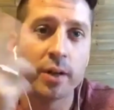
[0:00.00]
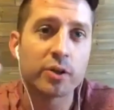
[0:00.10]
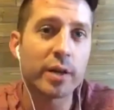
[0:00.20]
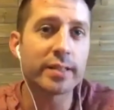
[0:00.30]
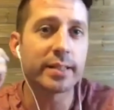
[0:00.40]

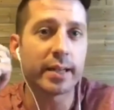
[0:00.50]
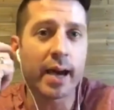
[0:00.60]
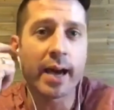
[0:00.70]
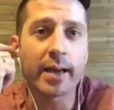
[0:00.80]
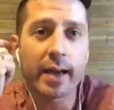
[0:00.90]
Tracy,
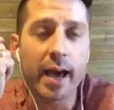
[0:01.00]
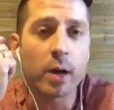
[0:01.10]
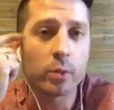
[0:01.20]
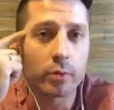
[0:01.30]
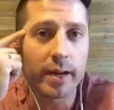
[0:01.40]
I
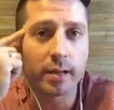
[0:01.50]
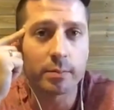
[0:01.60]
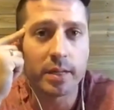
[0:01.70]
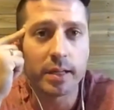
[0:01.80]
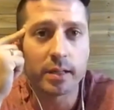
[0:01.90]
would
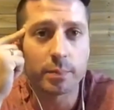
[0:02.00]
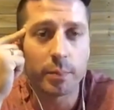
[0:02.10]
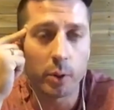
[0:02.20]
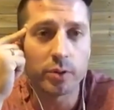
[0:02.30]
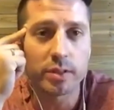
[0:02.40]
recommend
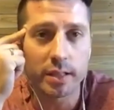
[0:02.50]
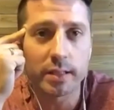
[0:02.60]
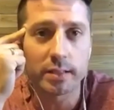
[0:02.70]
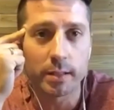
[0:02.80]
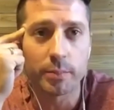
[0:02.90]

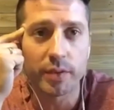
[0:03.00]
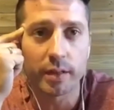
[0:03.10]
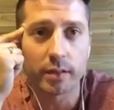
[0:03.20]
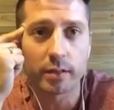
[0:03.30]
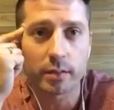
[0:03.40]
posting
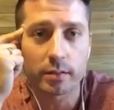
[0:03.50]
something